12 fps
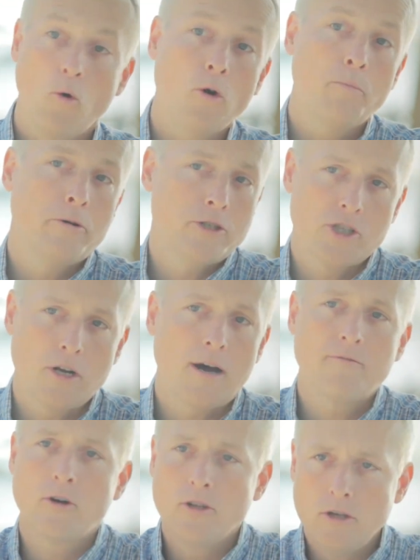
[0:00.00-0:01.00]
or push it
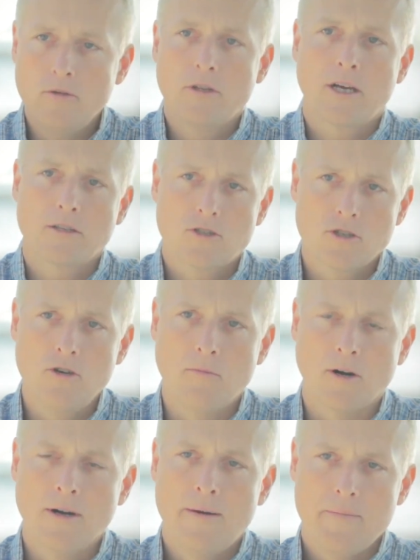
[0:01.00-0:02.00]
off on you, the
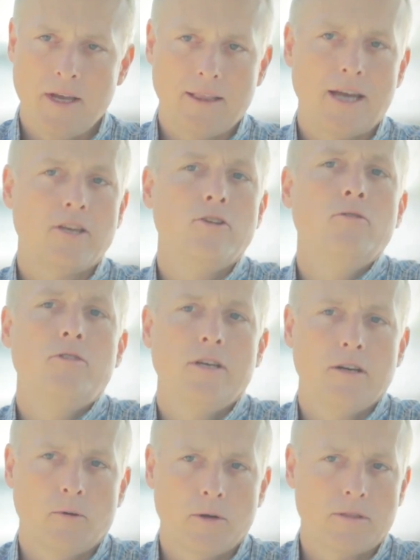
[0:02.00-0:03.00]
consumer, and let you
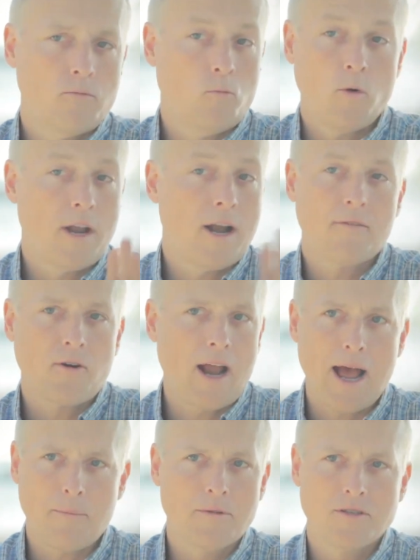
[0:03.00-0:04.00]
deal with whatever
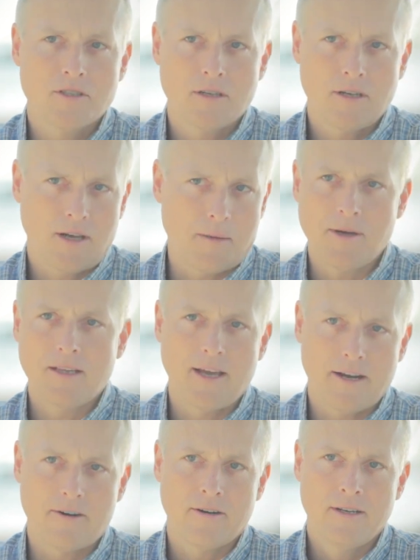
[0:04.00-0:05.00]
happens coming
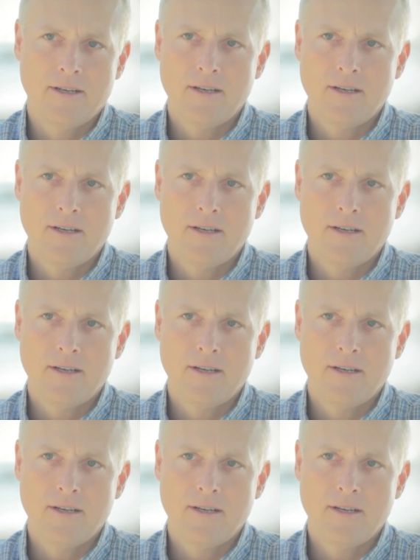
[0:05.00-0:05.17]
later.